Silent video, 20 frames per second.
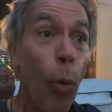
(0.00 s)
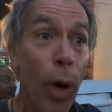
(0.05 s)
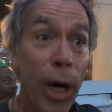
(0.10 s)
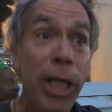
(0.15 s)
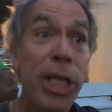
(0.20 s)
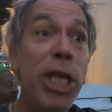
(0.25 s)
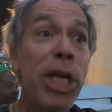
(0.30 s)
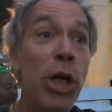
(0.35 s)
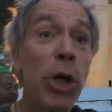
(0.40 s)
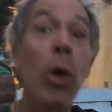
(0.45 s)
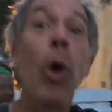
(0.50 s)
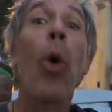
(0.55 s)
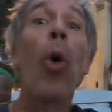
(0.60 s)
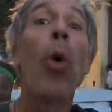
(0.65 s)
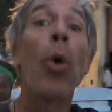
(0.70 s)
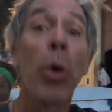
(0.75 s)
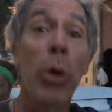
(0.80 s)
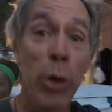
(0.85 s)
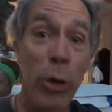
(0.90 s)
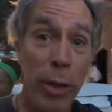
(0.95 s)
1 year
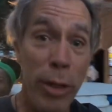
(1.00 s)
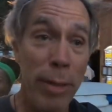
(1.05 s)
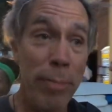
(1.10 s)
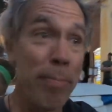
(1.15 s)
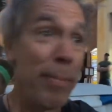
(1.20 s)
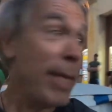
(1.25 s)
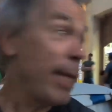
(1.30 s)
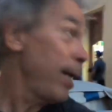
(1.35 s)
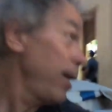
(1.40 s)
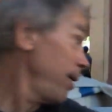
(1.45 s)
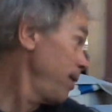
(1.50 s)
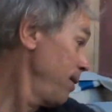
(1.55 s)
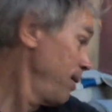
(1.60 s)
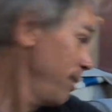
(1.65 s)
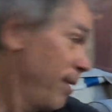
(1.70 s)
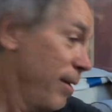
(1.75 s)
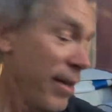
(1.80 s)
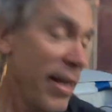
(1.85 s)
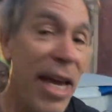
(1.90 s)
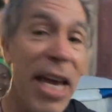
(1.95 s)
older than me.
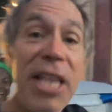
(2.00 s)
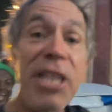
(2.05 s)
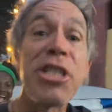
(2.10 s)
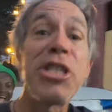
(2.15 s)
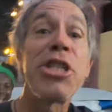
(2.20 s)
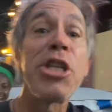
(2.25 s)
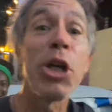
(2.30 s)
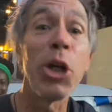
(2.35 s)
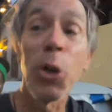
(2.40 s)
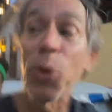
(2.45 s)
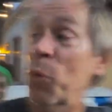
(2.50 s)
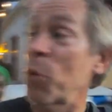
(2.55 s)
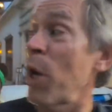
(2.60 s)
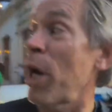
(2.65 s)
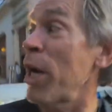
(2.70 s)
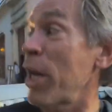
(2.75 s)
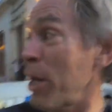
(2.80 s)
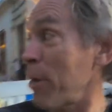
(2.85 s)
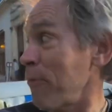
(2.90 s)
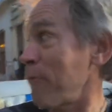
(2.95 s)
It's still
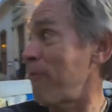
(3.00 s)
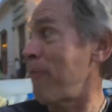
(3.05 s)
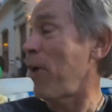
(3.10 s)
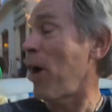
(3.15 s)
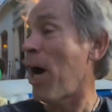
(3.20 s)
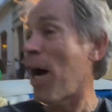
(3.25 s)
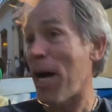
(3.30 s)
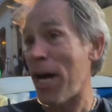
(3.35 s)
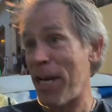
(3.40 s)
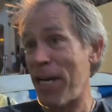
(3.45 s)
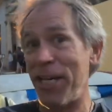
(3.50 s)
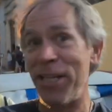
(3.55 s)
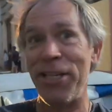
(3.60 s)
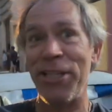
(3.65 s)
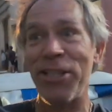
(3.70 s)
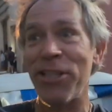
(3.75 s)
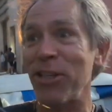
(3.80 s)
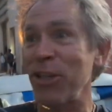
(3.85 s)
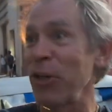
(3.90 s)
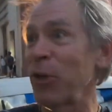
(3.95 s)
running fine.
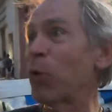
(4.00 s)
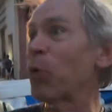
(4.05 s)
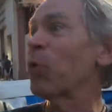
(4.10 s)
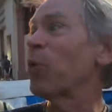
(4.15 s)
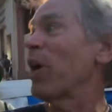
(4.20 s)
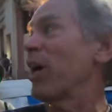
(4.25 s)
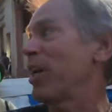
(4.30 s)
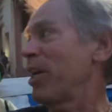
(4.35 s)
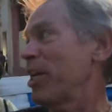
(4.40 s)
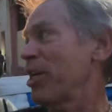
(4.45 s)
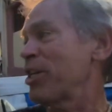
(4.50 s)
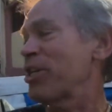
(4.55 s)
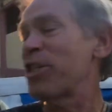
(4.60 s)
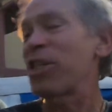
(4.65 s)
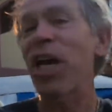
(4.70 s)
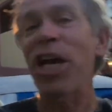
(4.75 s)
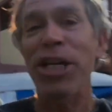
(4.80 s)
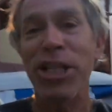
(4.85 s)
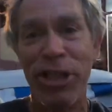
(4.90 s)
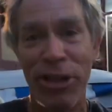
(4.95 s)
Still running
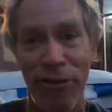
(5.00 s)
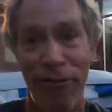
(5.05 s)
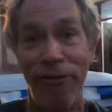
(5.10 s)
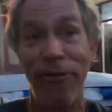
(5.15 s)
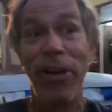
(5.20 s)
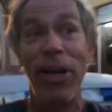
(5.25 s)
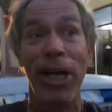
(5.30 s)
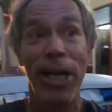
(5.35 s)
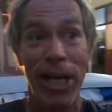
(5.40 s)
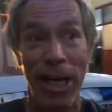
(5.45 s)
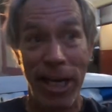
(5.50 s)
just fine.